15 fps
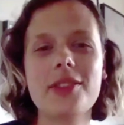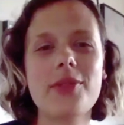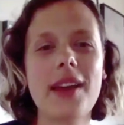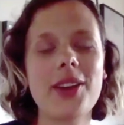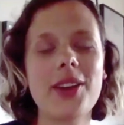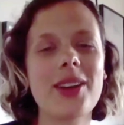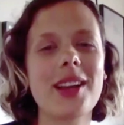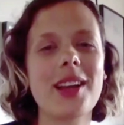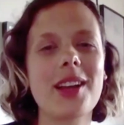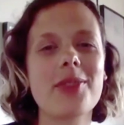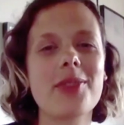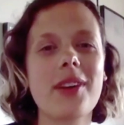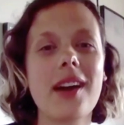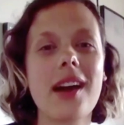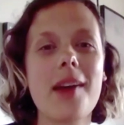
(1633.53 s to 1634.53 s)
Thank you a lot
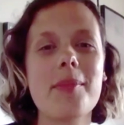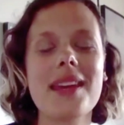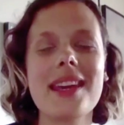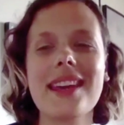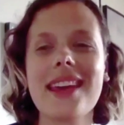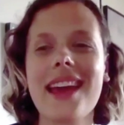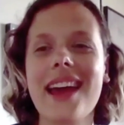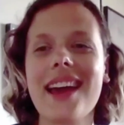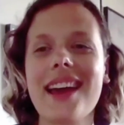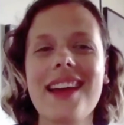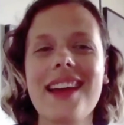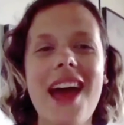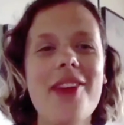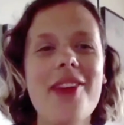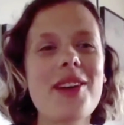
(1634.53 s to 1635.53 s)
for coming, and
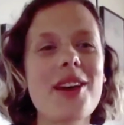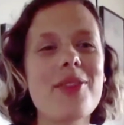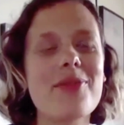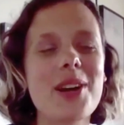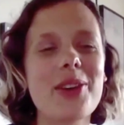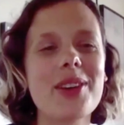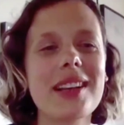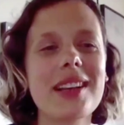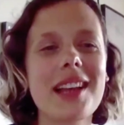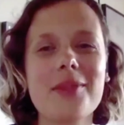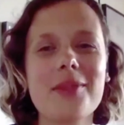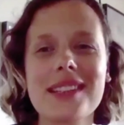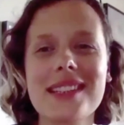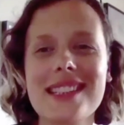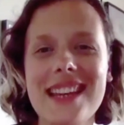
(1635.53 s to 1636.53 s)
have a very
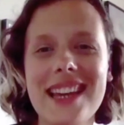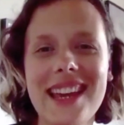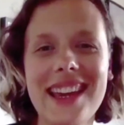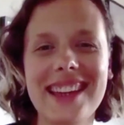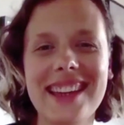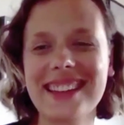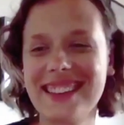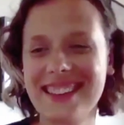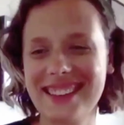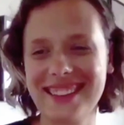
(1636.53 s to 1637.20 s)
lovely day.